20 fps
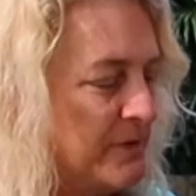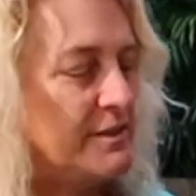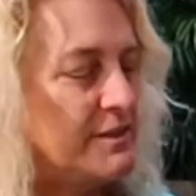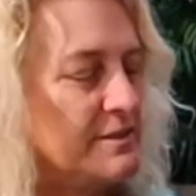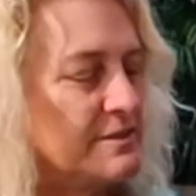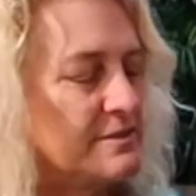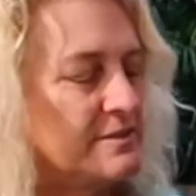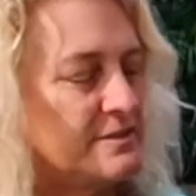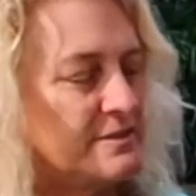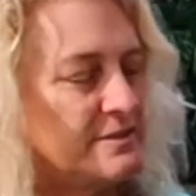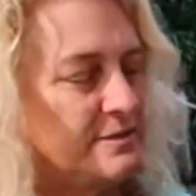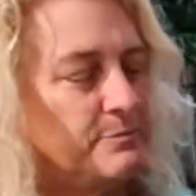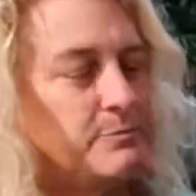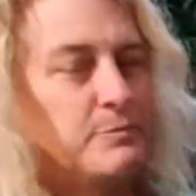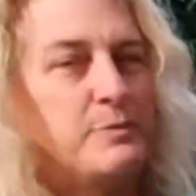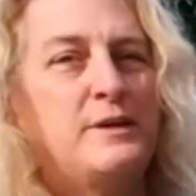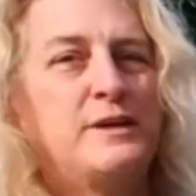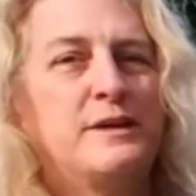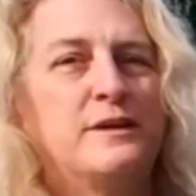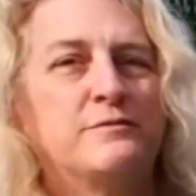This
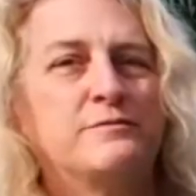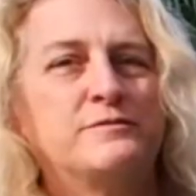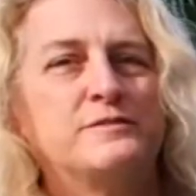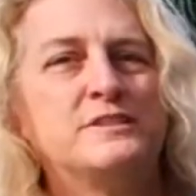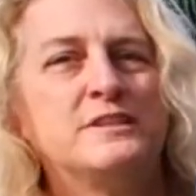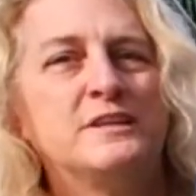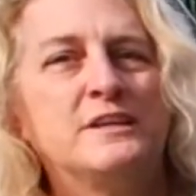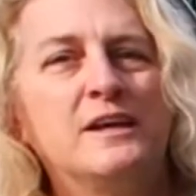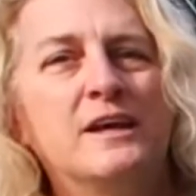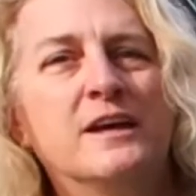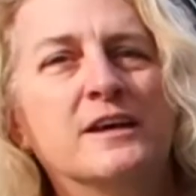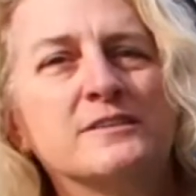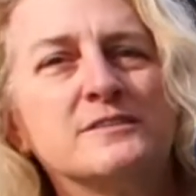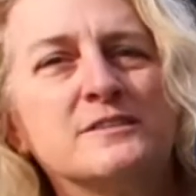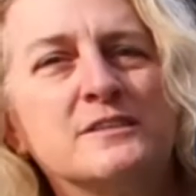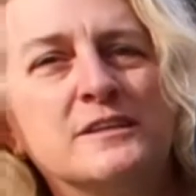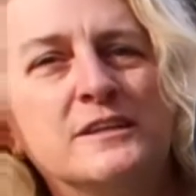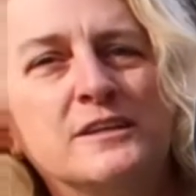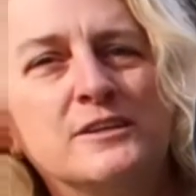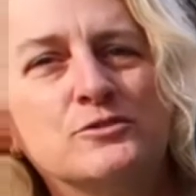PFD has
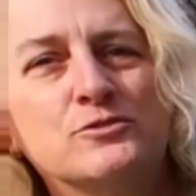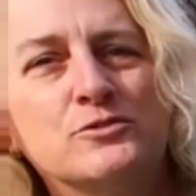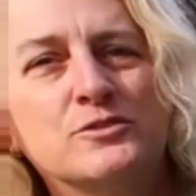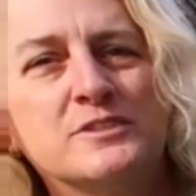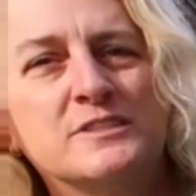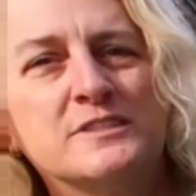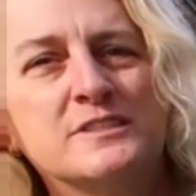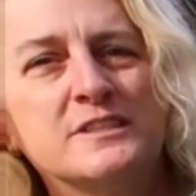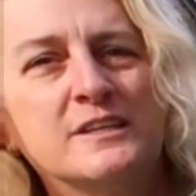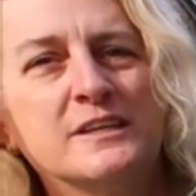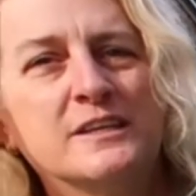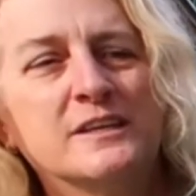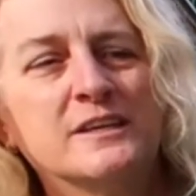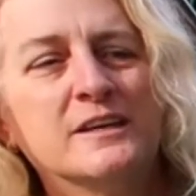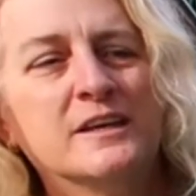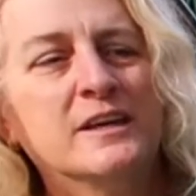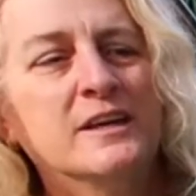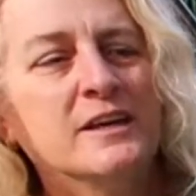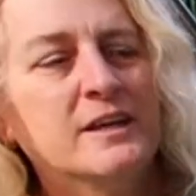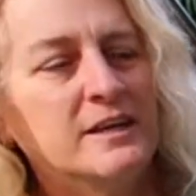an interesting,
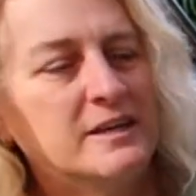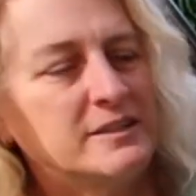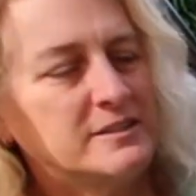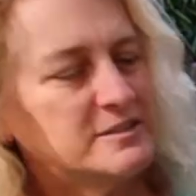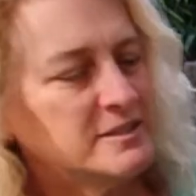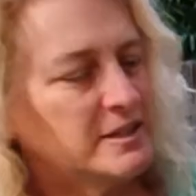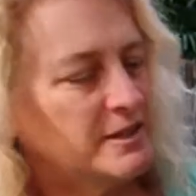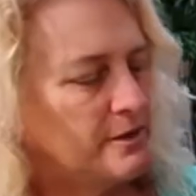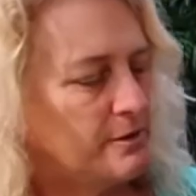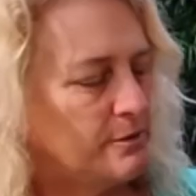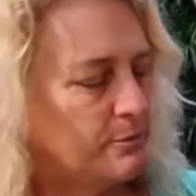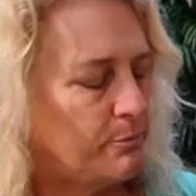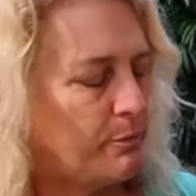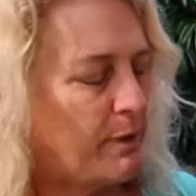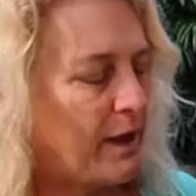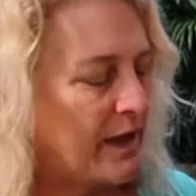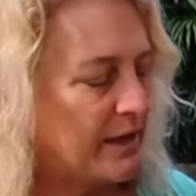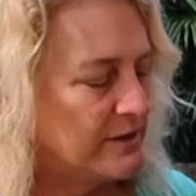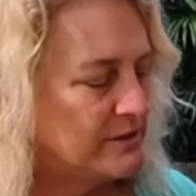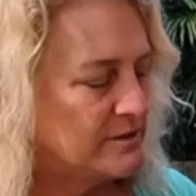it's a
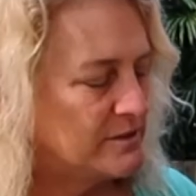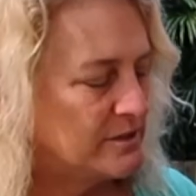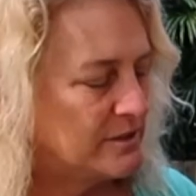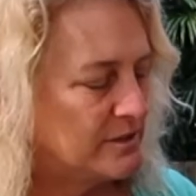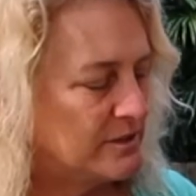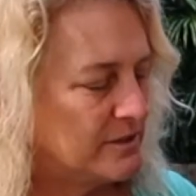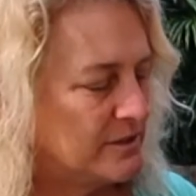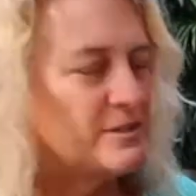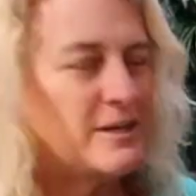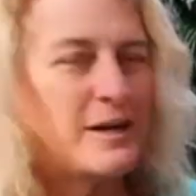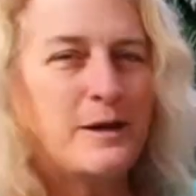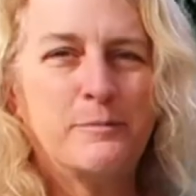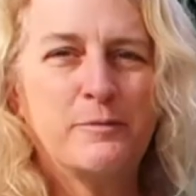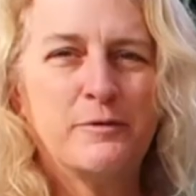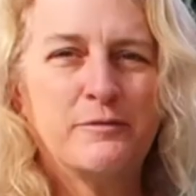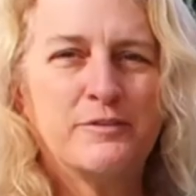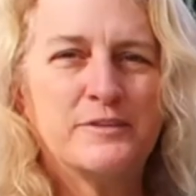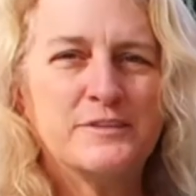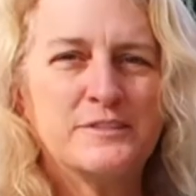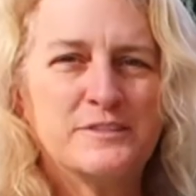patented type
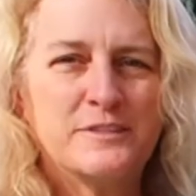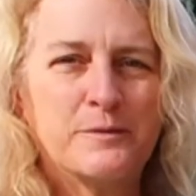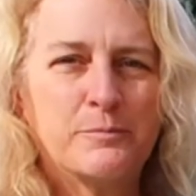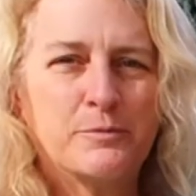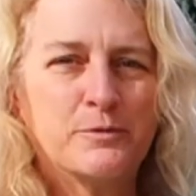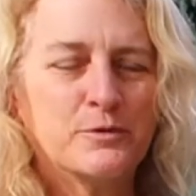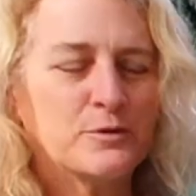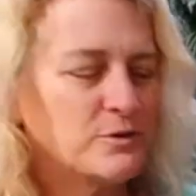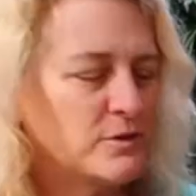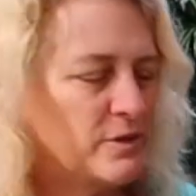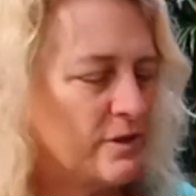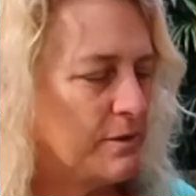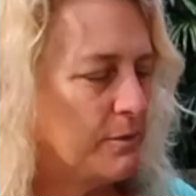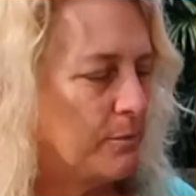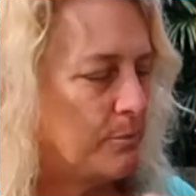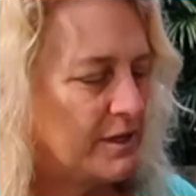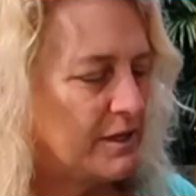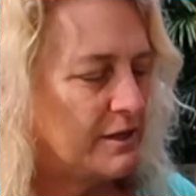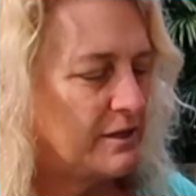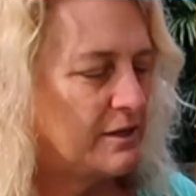of a zipper
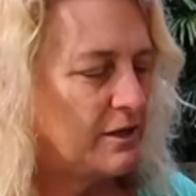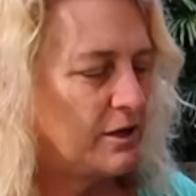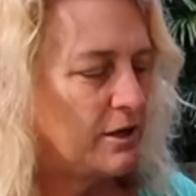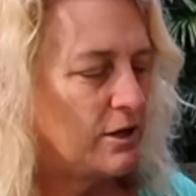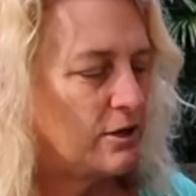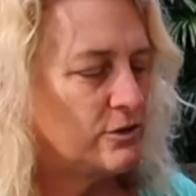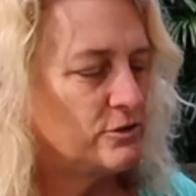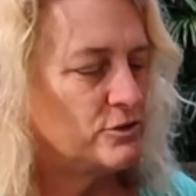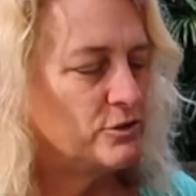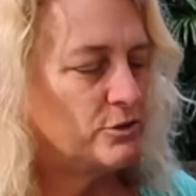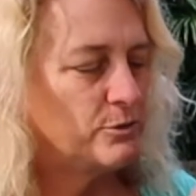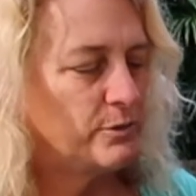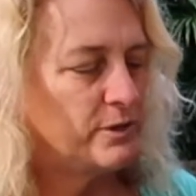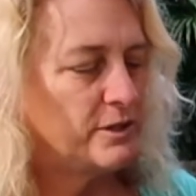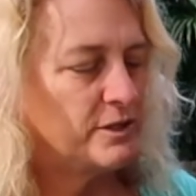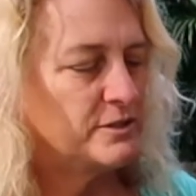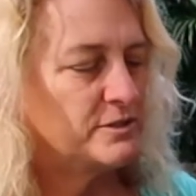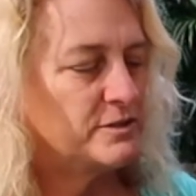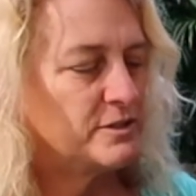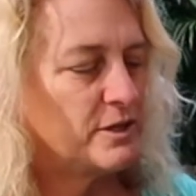that can undo on
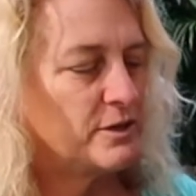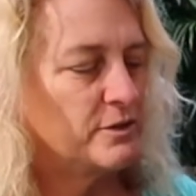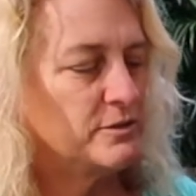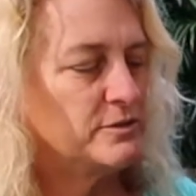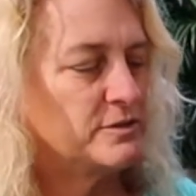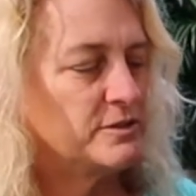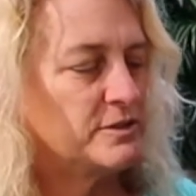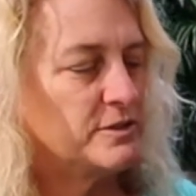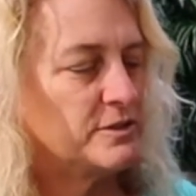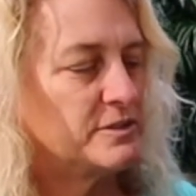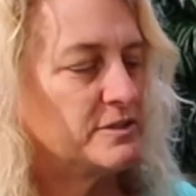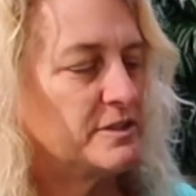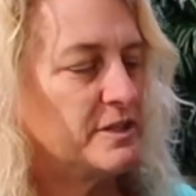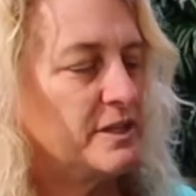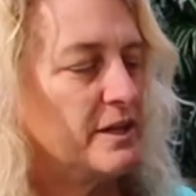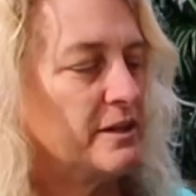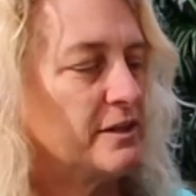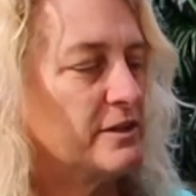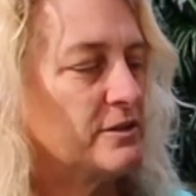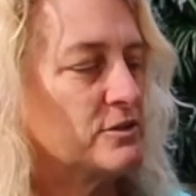its own. So see,
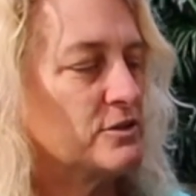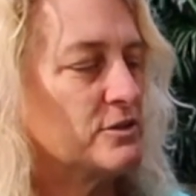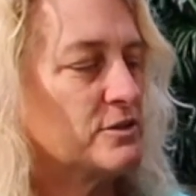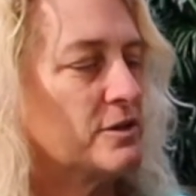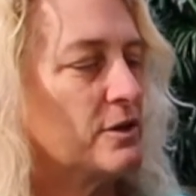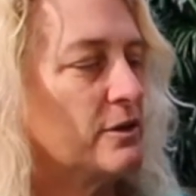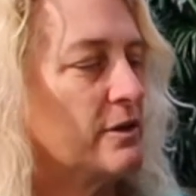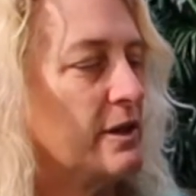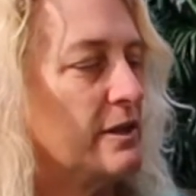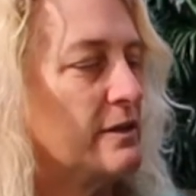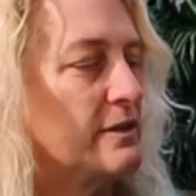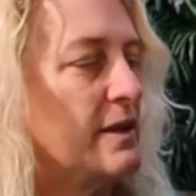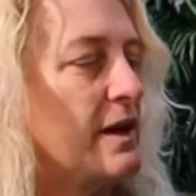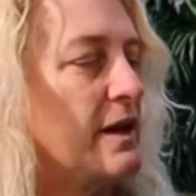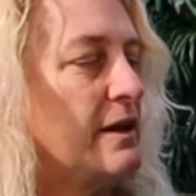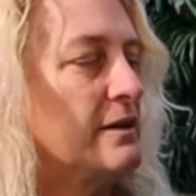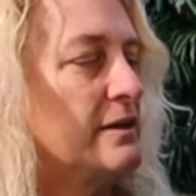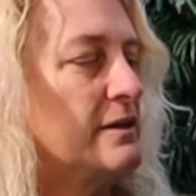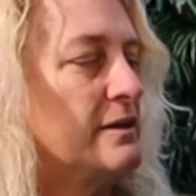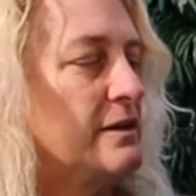I can just go like
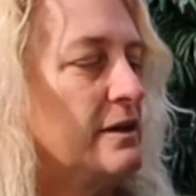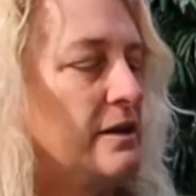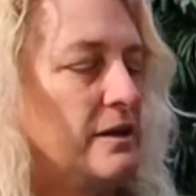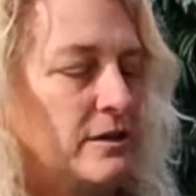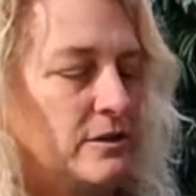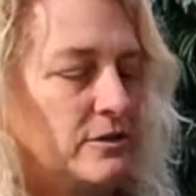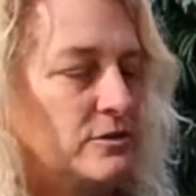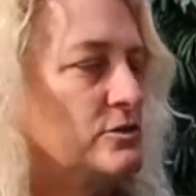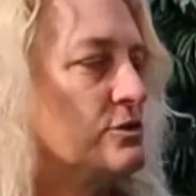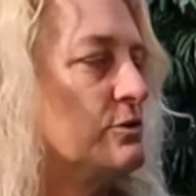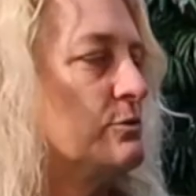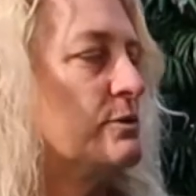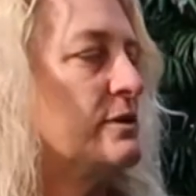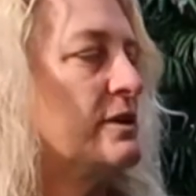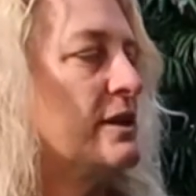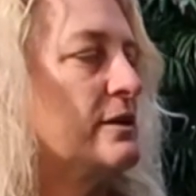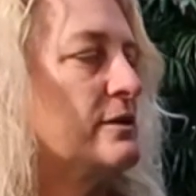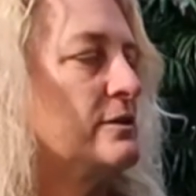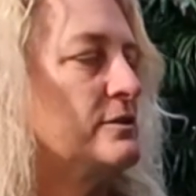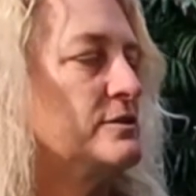that and undo
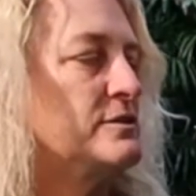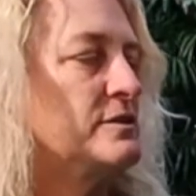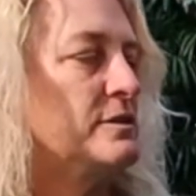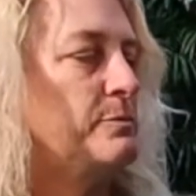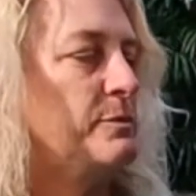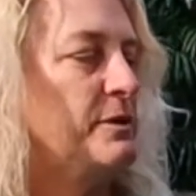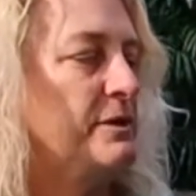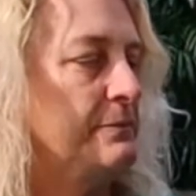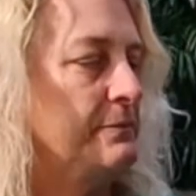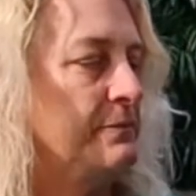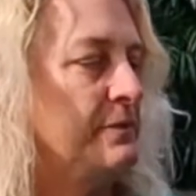without unzipping.